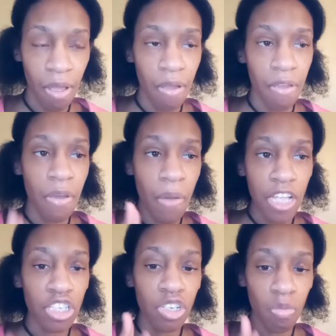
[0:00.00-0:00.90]
Your
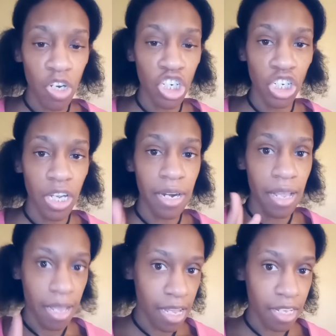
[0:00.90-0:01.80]

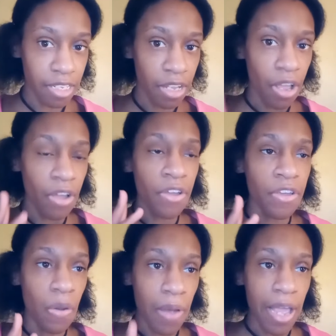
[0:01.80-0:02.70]
intuition is
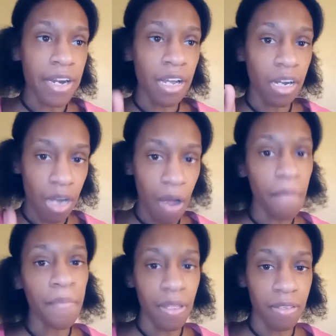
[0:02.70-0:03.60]
your inner
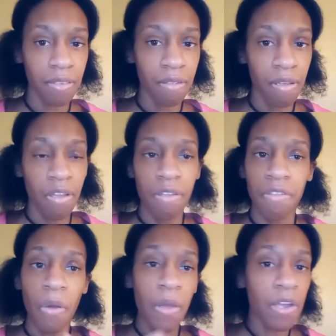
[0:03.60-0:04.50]
compass.
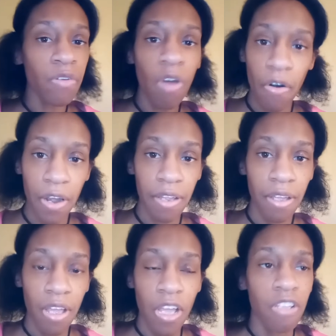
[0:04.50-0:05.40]
Don't ignore it.
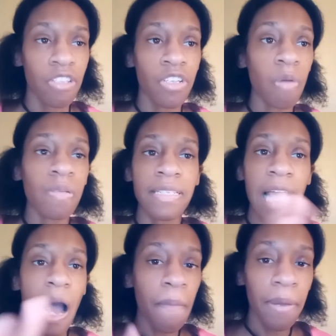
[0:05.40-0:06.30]
Don't
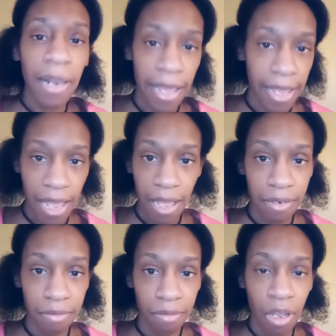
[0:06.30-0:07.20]
downplay
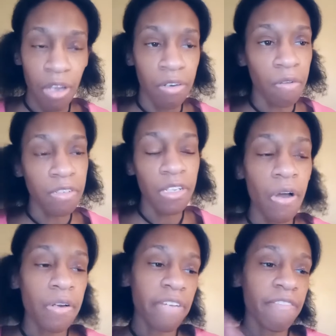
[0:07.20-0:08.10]
it. Don't say,
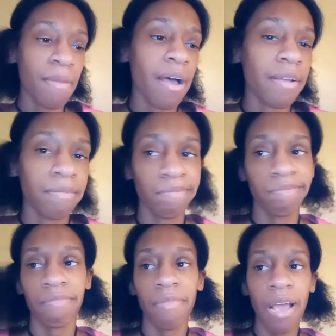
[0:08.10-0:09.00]
never mind,
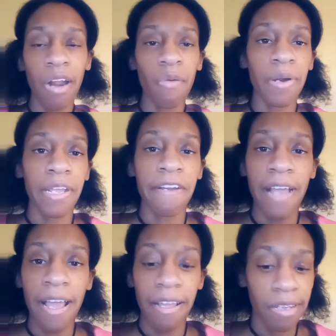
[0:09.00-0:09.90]
I don't want to hear that.